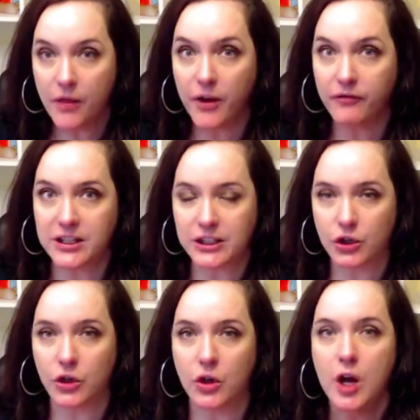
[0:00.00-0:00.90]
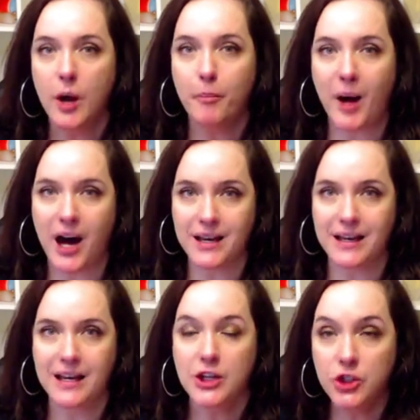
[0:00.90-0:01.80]
the physical
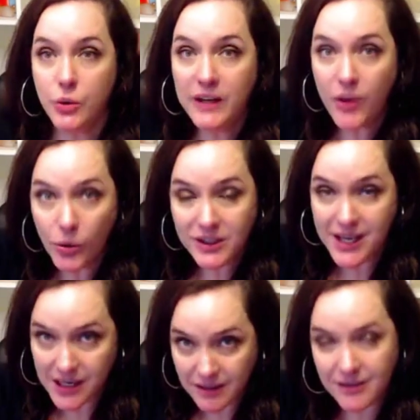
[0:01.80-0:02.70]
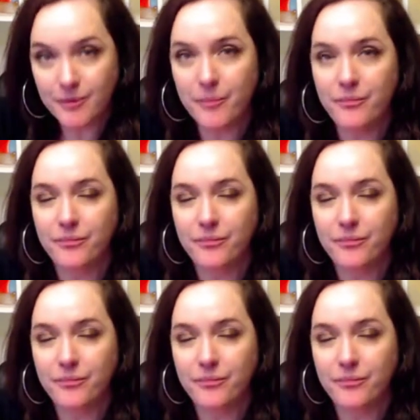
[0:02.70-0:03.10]
body. Doing those things,